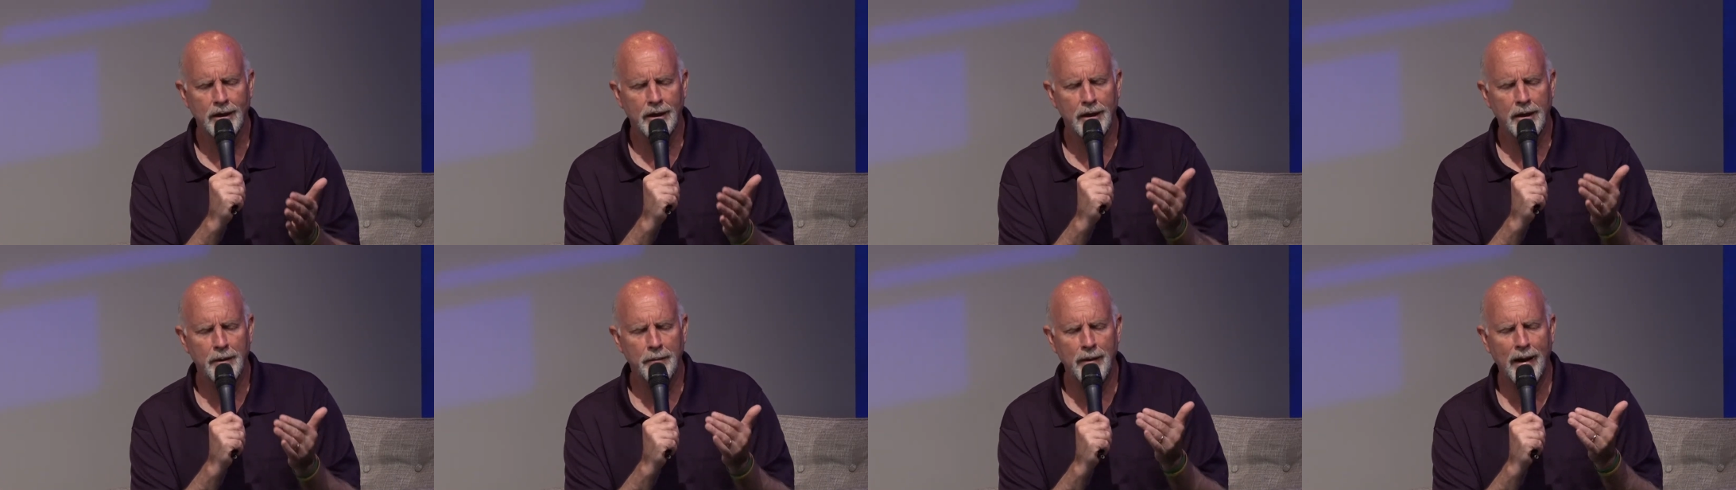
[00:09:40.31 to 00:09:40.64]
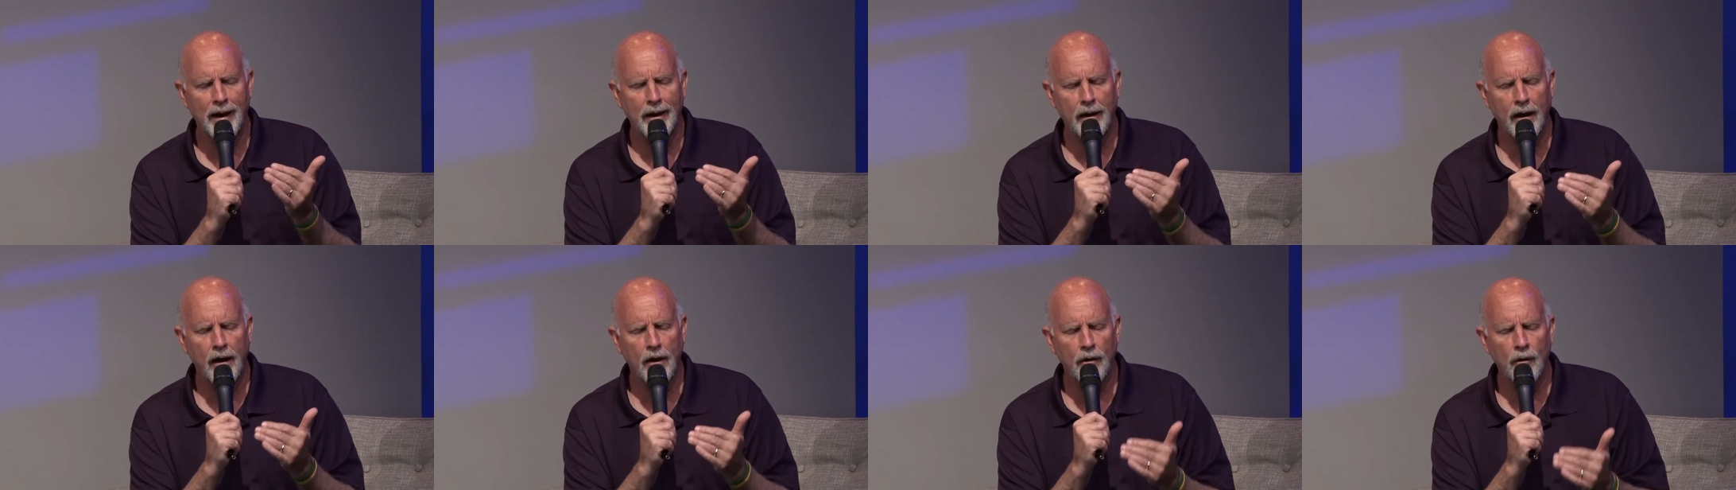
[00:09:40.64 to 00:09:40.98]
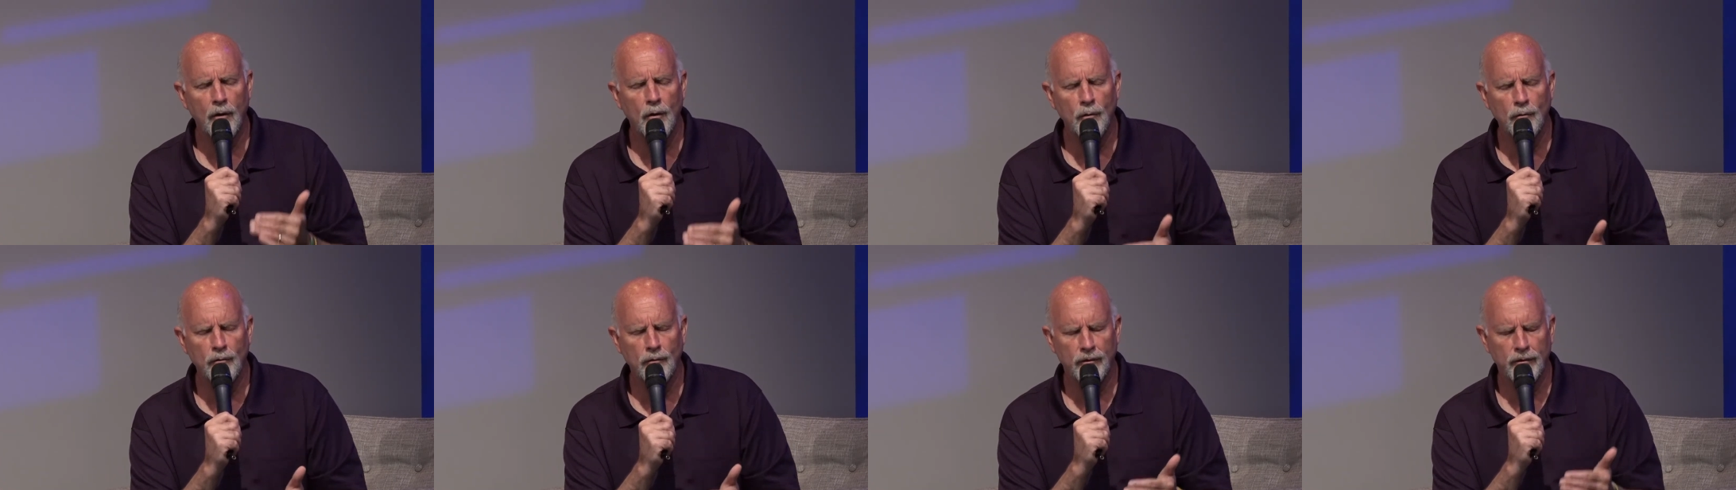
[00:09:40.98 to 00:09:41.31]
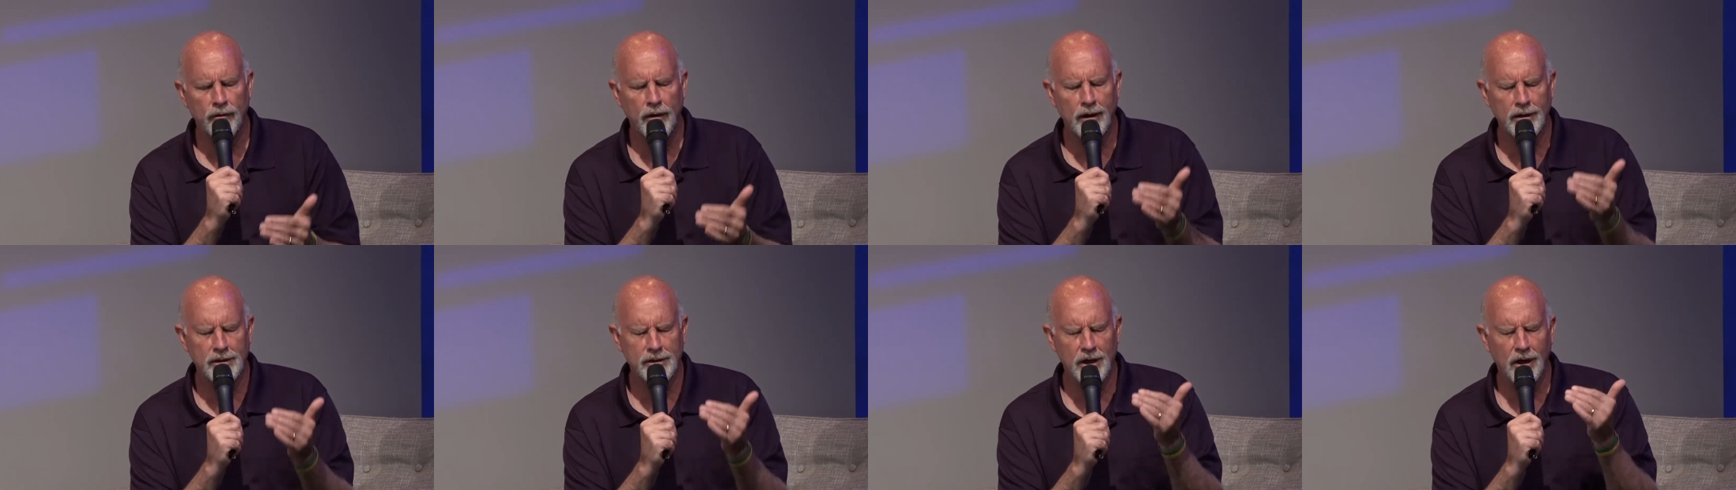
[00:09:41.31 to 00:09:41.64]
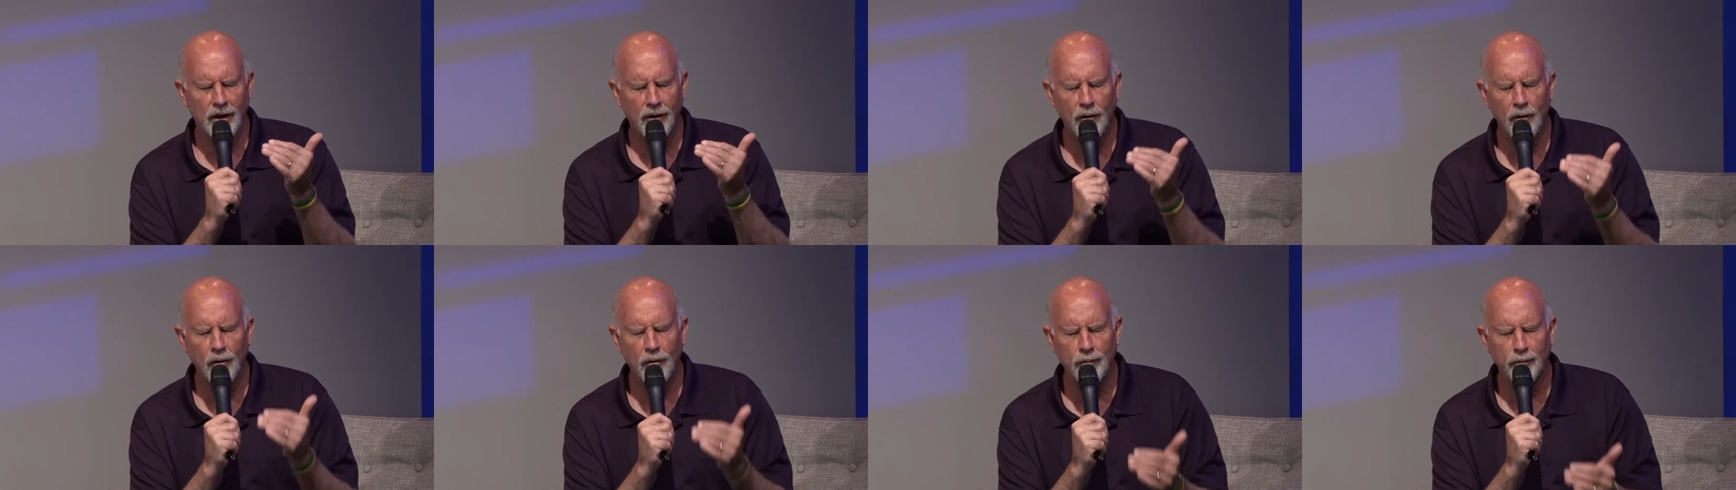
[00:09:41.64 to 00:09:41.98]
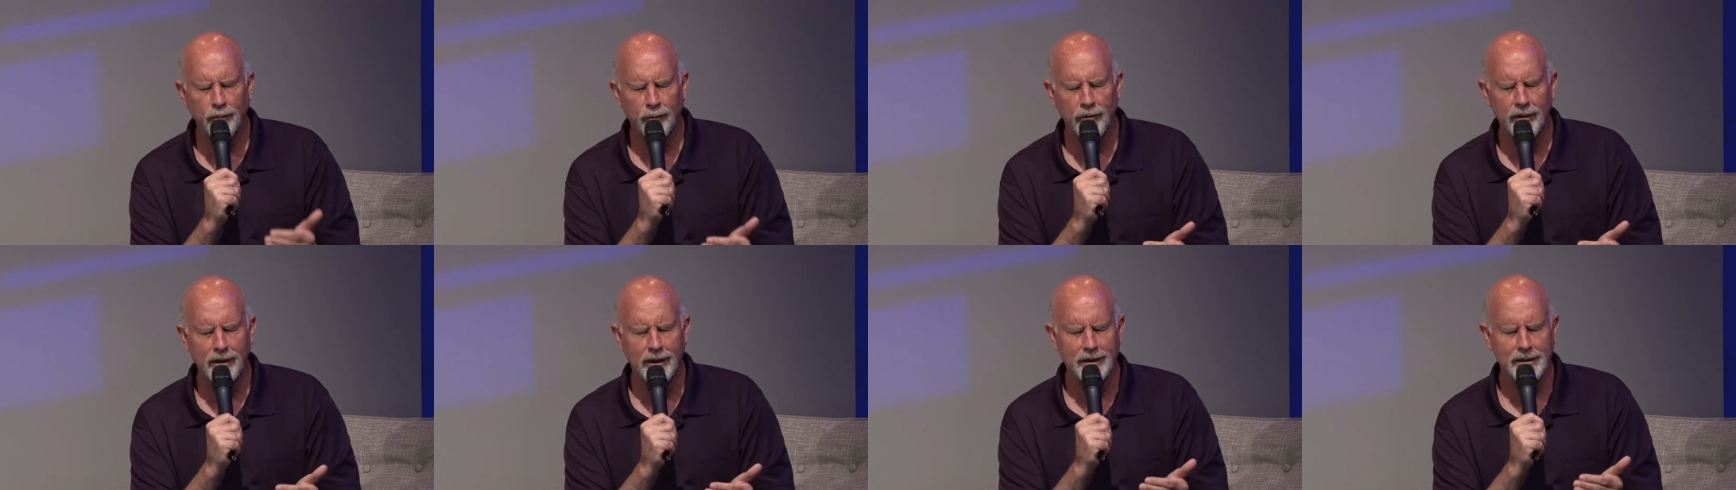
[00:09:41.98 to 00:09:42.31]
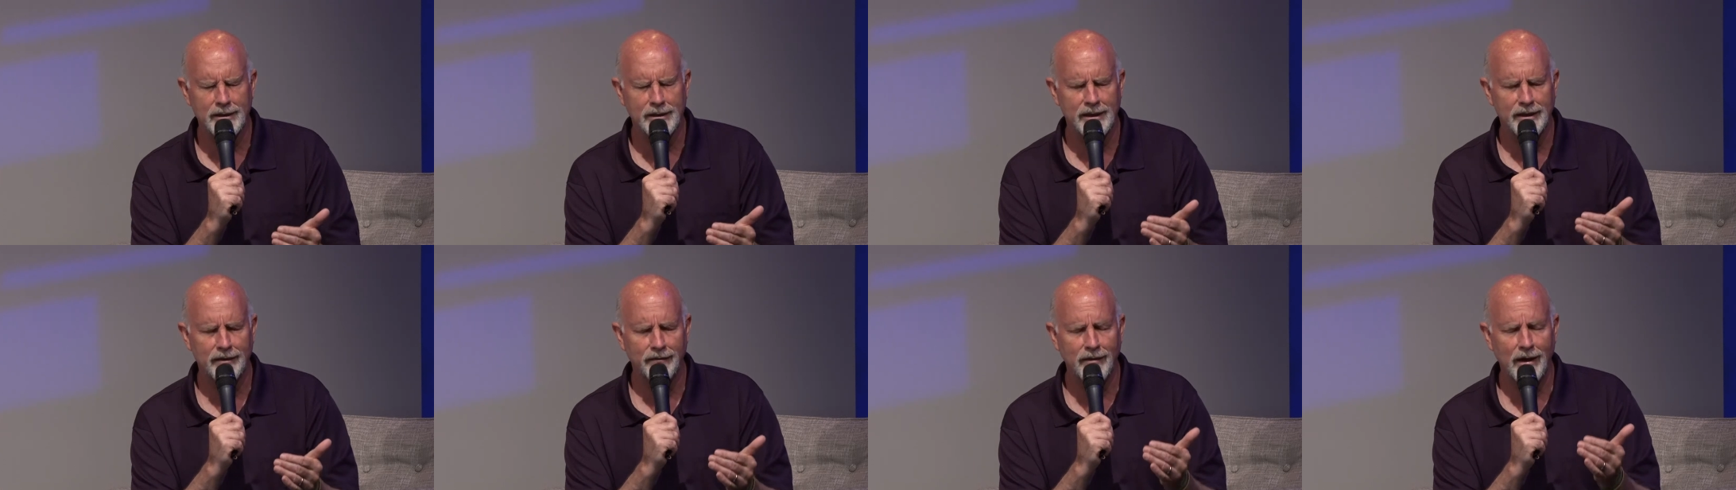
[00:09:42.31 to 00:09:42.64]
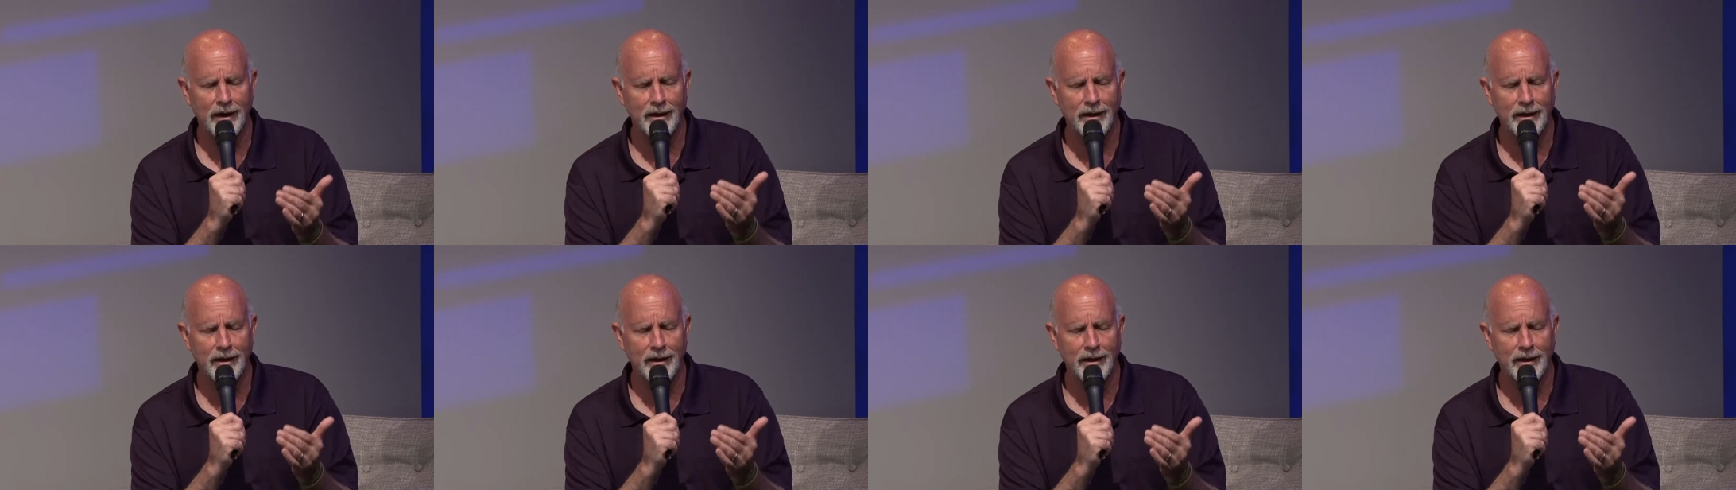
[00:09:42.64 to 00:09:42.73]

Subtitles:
about our own thoughts, our own preconceived